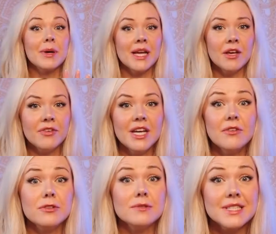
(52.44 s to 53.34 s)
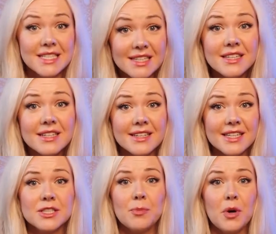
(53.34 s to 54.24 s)
But even if you did
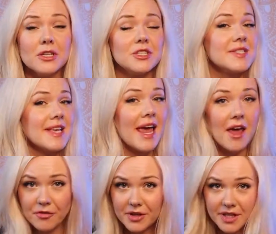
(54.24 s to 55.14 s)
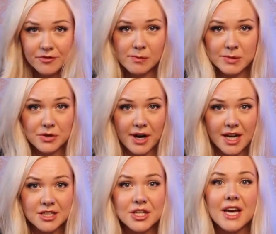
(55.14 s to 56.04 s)
need to purchase everything from
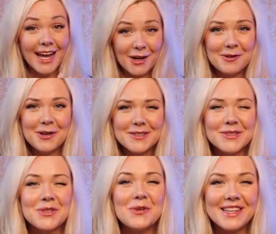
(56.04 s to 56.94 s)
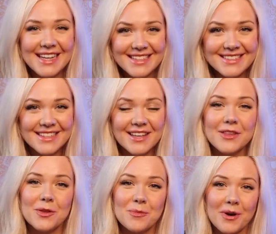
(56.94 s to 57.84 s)
scratch, it would cost you less
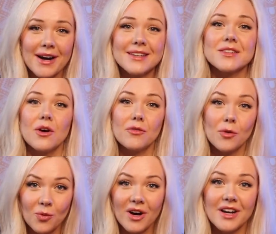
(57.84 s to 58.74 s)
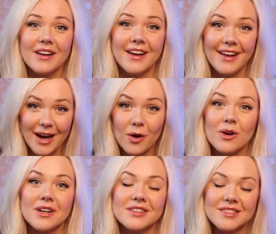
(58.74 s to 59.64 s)
than the price of a
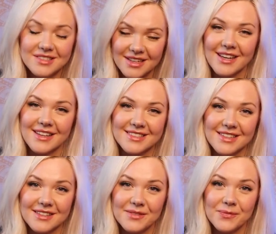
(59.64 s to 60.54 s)
1-hour singing lesson.